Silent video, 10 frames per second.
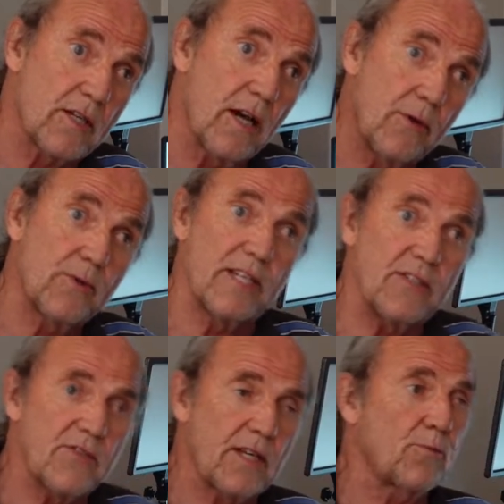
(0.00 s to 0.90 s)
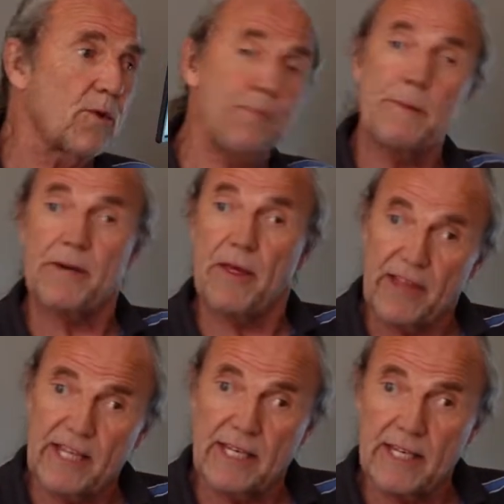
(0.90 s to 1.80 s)
how it is and what people are
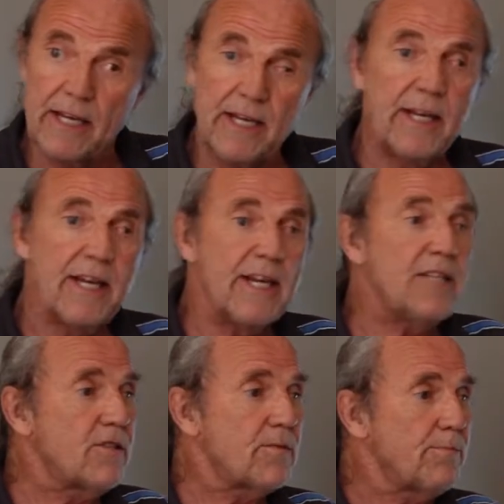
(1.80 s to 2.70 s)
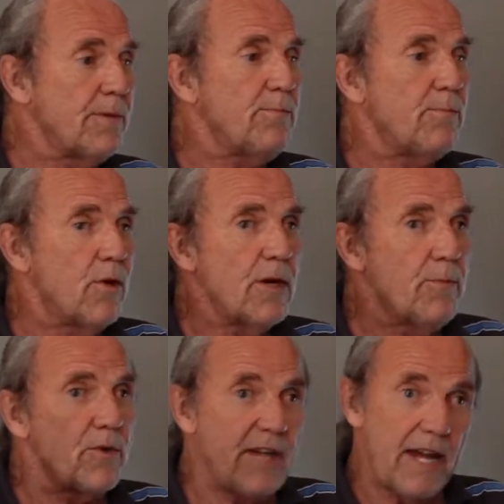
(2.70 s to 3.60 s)
thinking, it's been more and
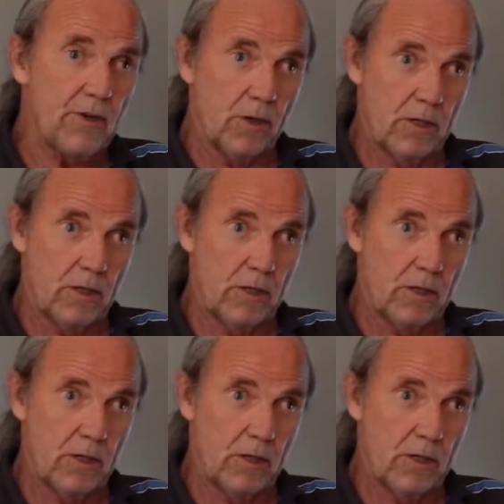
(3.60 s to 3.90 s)
more narrow.